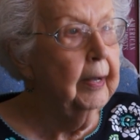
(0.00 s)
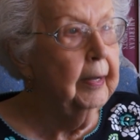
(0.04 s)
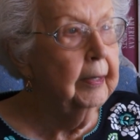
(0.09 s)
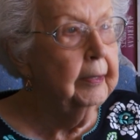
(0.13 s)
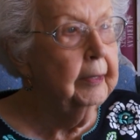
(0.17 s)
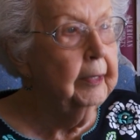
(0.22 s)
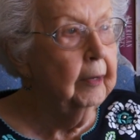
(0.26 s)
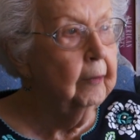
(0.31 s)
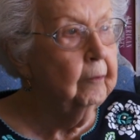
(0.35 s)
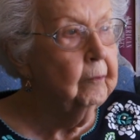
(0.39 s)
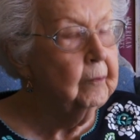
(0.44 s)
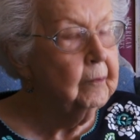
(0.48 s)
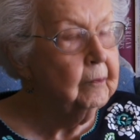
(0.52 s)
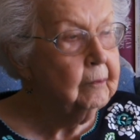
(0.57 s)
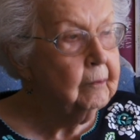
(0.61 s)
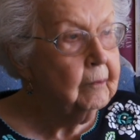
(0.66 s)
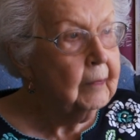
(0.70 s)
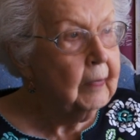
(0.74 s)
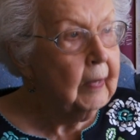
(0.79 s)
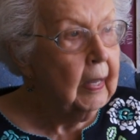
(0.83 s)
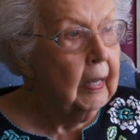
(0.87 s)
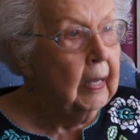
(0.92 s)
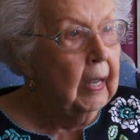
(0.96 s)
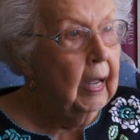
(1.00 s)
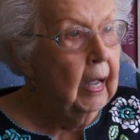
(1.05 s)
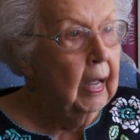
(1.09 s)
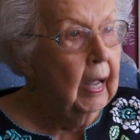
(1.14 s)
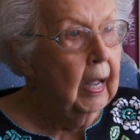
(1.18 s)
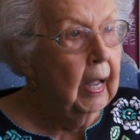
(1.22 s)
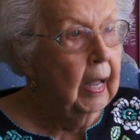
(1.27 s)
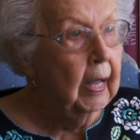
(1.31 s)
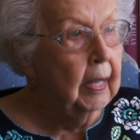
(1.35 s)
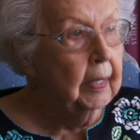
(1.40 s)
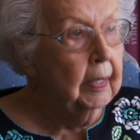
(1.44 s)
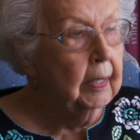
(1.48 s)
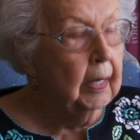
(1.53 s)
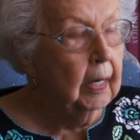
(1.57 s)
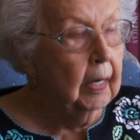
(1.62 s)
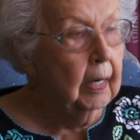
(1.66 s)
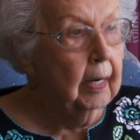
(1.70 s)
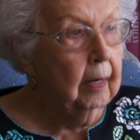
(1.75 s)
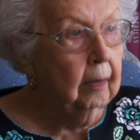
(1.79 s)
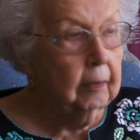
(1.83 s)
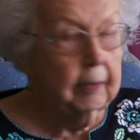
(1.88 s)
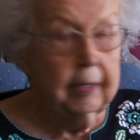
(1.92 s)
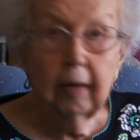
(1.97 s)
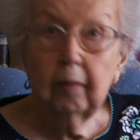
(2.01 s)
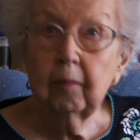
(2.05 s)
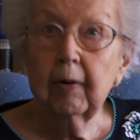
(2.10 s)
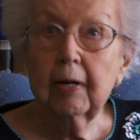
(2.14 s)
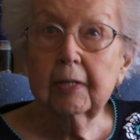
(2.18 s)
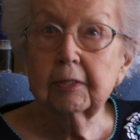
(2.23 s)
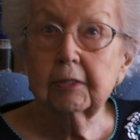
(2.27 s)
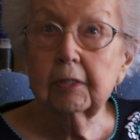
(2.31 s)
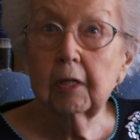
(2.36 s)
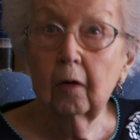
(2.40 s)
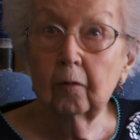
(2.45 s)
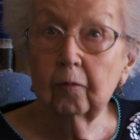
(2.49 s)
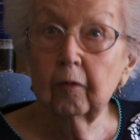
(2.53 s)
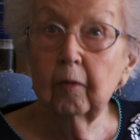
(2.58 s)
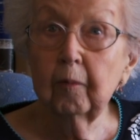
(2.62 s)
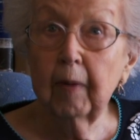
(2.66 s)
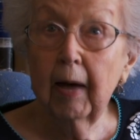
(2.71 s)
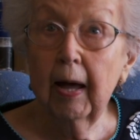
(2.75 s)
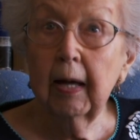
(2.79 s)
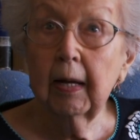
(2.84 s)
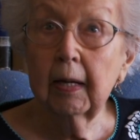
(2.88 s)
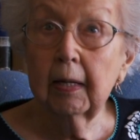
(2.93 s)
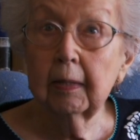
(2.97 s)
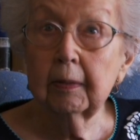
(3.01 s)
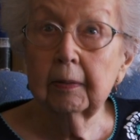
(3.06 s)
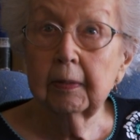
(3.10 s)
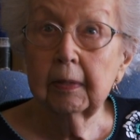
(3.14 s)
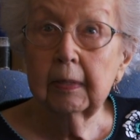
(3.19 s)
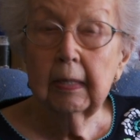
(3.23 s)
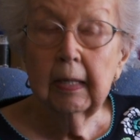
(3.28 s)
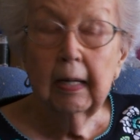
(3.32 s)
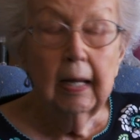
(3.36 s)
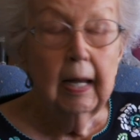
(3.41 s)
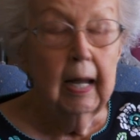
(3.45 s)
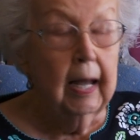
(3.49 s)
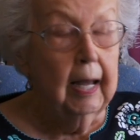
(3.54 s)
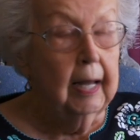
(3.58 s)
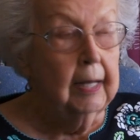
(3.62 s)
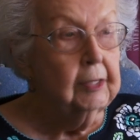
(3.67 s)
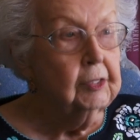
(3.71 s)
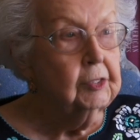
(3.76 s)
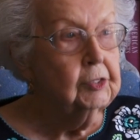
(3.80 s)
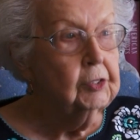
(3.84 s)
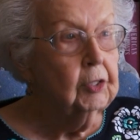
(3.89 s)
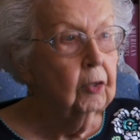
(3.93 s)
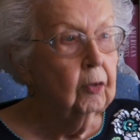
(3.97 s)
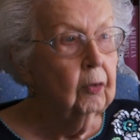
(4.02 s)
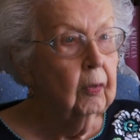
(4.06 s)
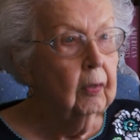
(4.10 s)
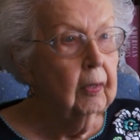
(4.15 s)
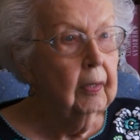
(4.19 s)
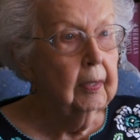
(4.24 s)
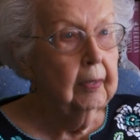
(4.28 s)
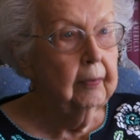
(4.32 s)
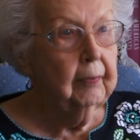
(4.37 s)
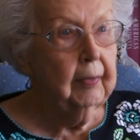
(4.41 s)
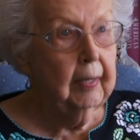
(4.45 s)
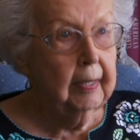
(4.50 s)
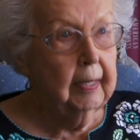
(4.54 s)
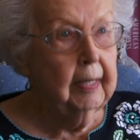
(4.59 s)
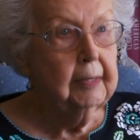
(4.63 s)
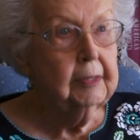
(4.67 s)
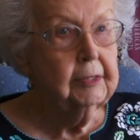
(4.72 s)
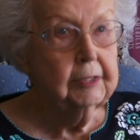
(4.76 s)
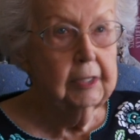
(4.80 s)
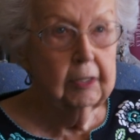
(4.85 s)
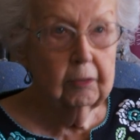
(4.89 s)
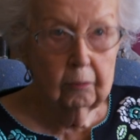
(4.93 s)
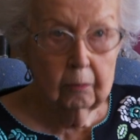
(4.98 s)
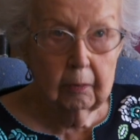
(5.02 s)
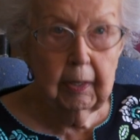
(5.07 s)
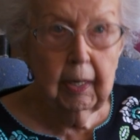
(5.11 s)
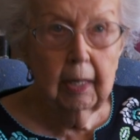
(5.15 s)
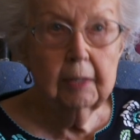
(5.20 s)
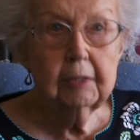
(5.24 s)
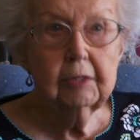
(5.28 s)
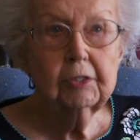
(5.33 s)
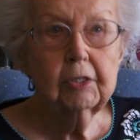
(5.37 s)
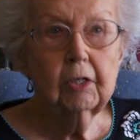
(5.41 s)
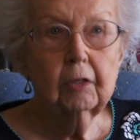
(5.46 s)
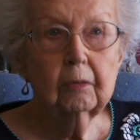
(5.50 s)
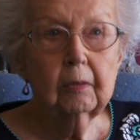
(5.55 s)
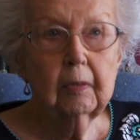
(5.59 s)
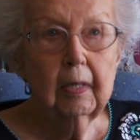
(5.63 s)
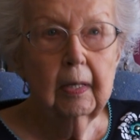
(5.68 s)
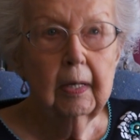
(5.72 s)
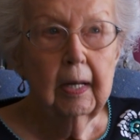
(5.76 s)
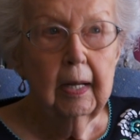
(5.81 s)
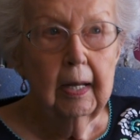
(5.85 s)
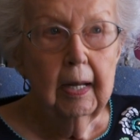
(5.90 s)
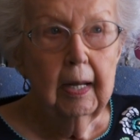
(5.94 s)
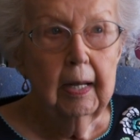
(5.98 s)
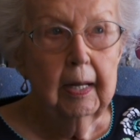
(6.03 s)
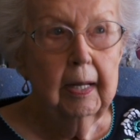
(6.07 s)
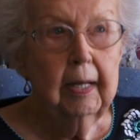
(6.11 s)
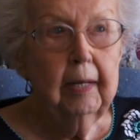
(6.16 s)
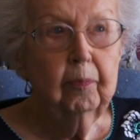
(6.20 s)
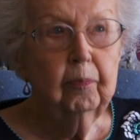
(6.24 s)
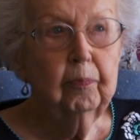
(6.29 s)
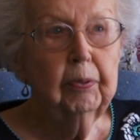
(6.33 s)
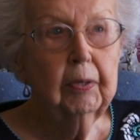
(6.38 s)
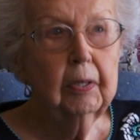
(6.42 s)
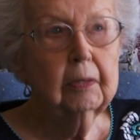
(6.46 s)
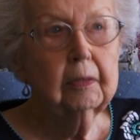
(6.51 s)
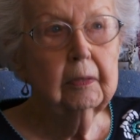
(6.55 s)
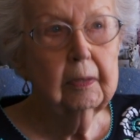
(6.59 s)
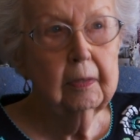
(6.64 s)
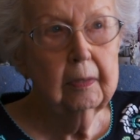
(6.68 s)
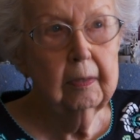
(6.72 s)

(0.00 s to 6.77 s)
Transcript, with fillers: and, uh, and I'll give myself a bath. So he said, okay. So he put